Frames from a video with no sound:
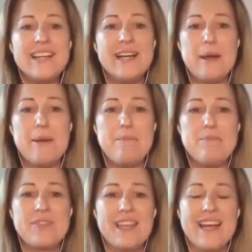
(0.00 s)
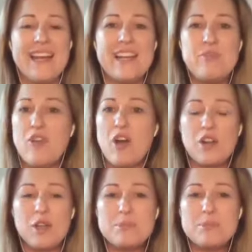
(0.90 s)
And then if we've
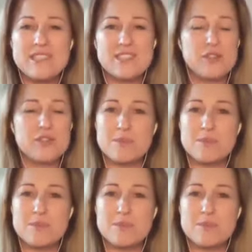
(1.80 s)
got clubs and stuff,